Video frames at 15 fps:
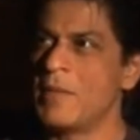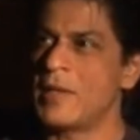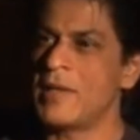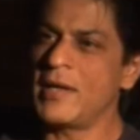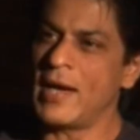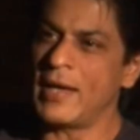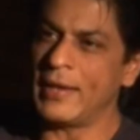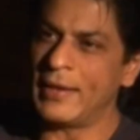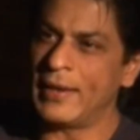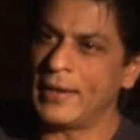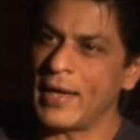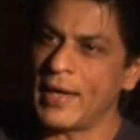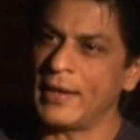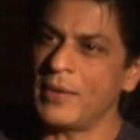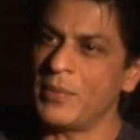Mother died
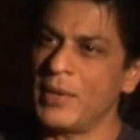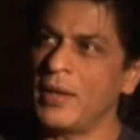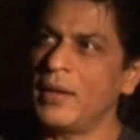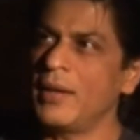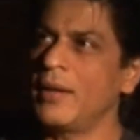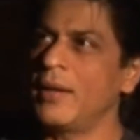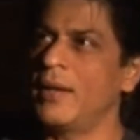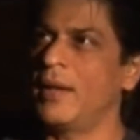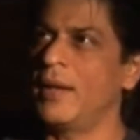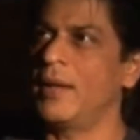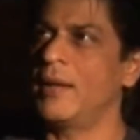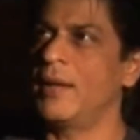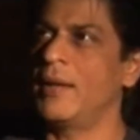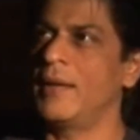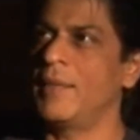in 91,
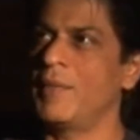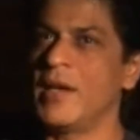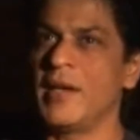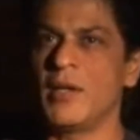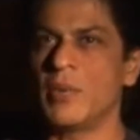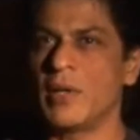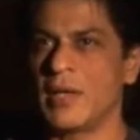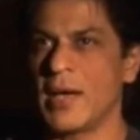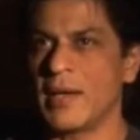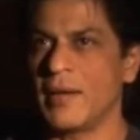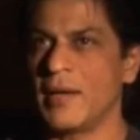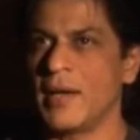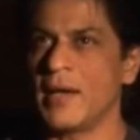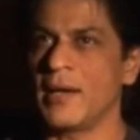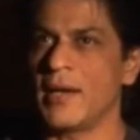and 81 dad
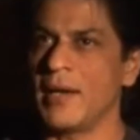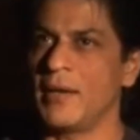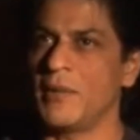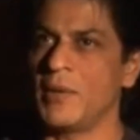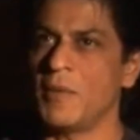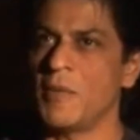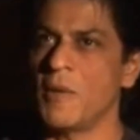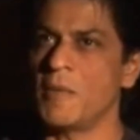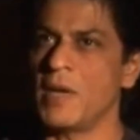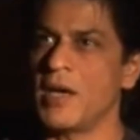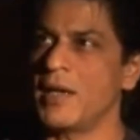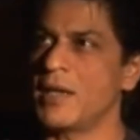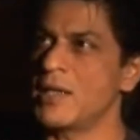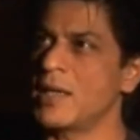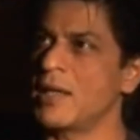had died, 91 mom
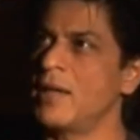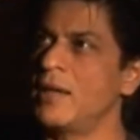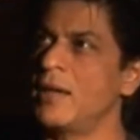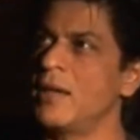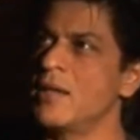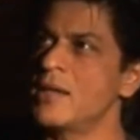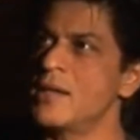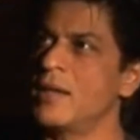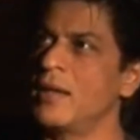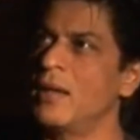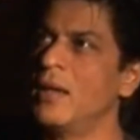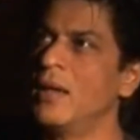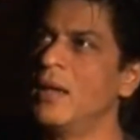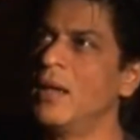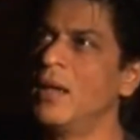died exactly 10 years
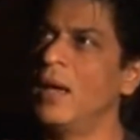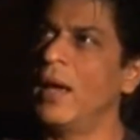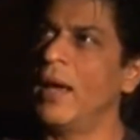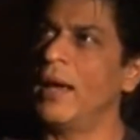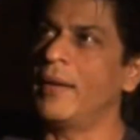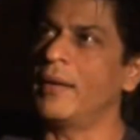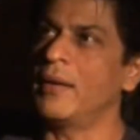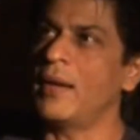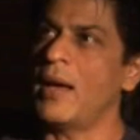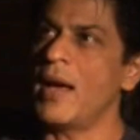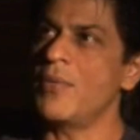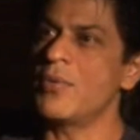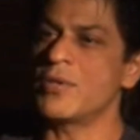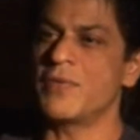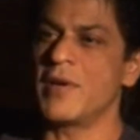later. And
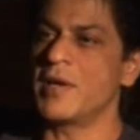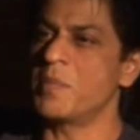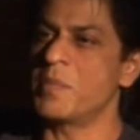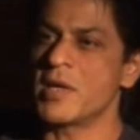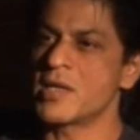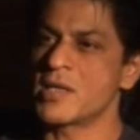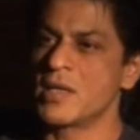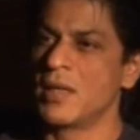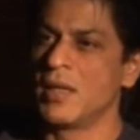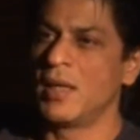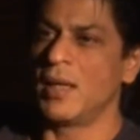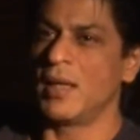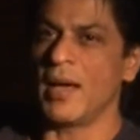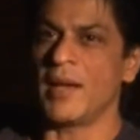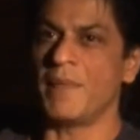I was very depressed.
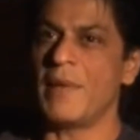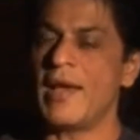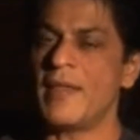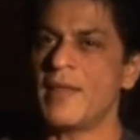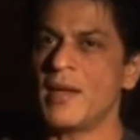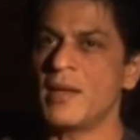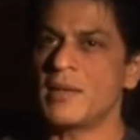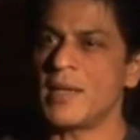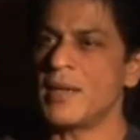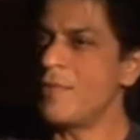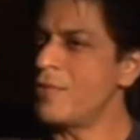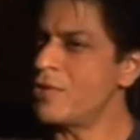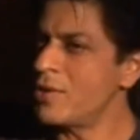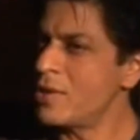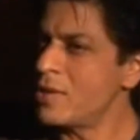And by then,
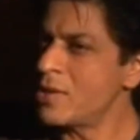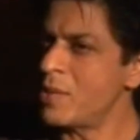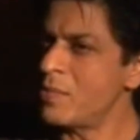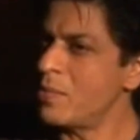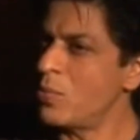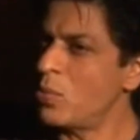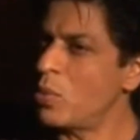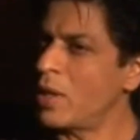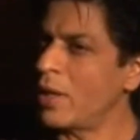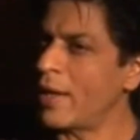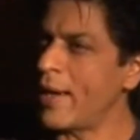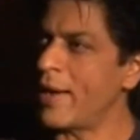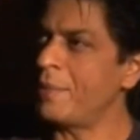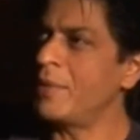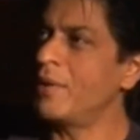television, some work
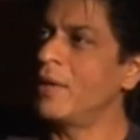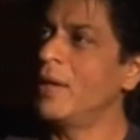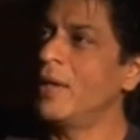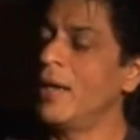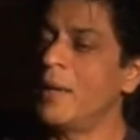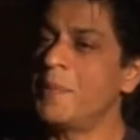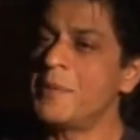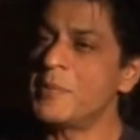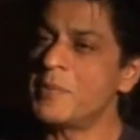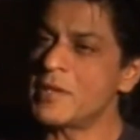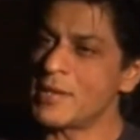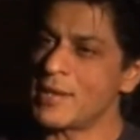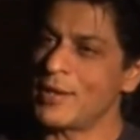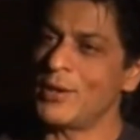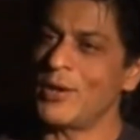had happened, and people
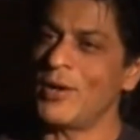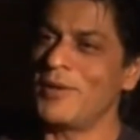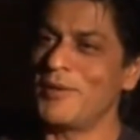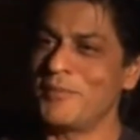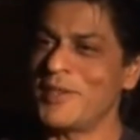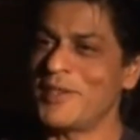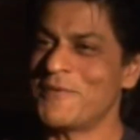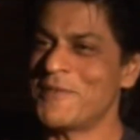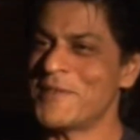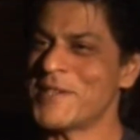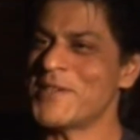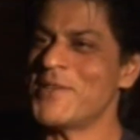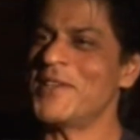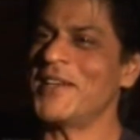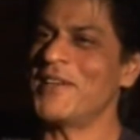started calling me, and the
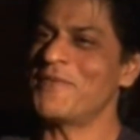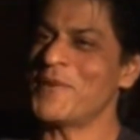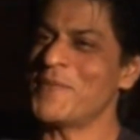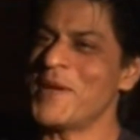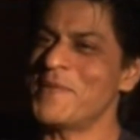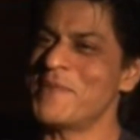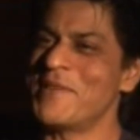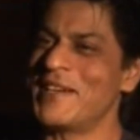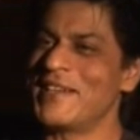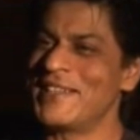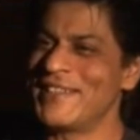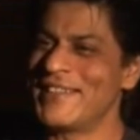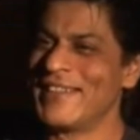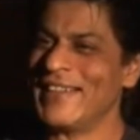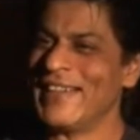first call came from Hema
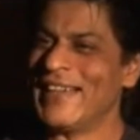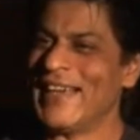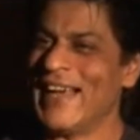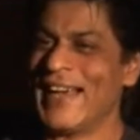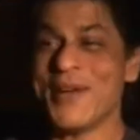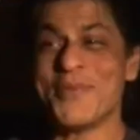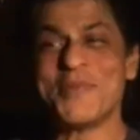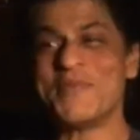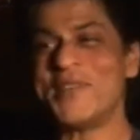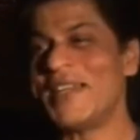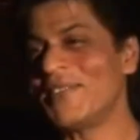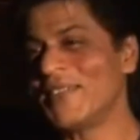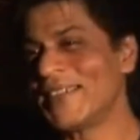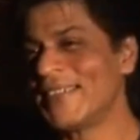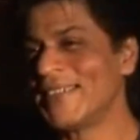Malini ji, and I wouldn't
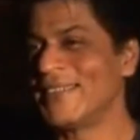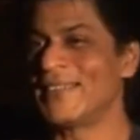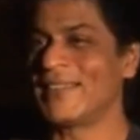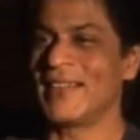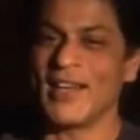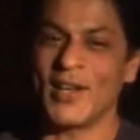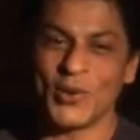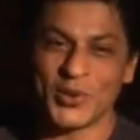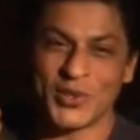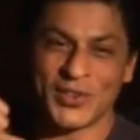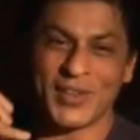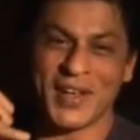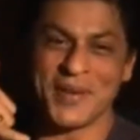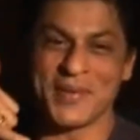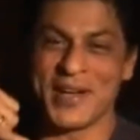believe it. She'd say, "Hello, this
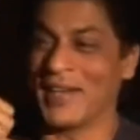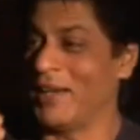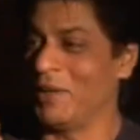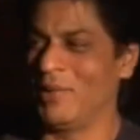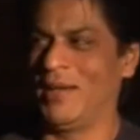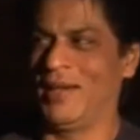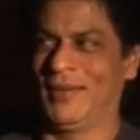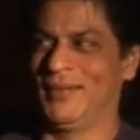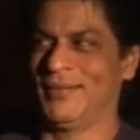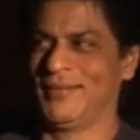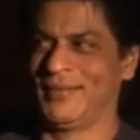is Hema," and I would like,